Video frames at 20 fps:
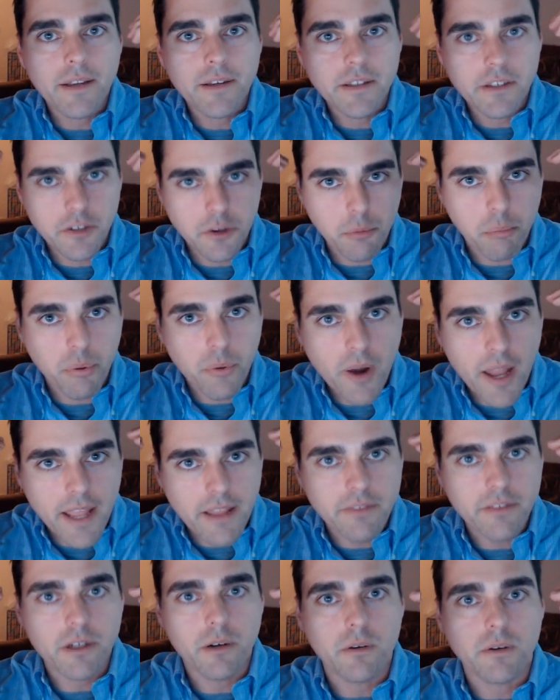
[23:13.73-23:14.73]
your brain,
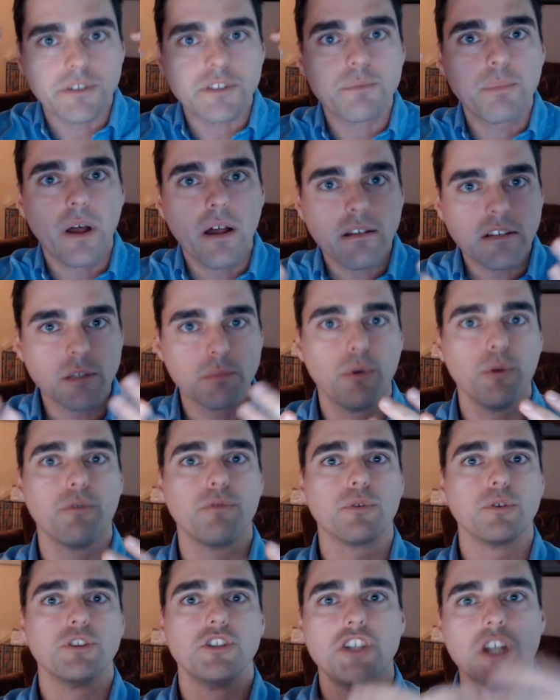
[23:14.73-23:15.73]
that are responsible for
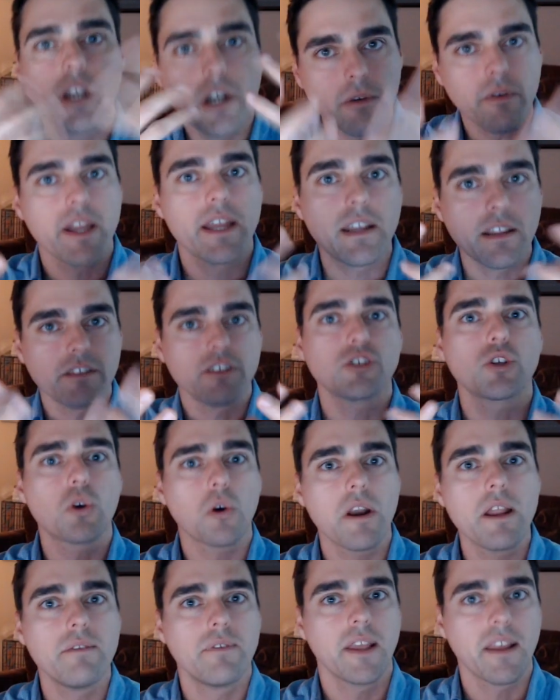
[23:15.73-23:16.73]
generating this
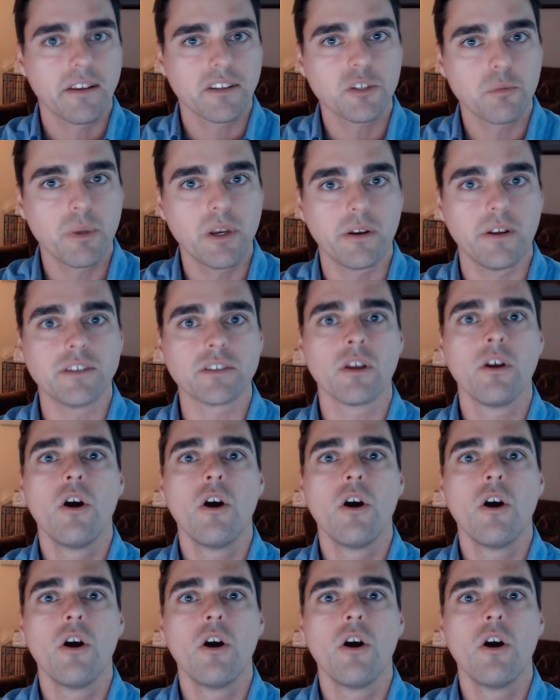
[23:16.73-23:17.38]
craving experience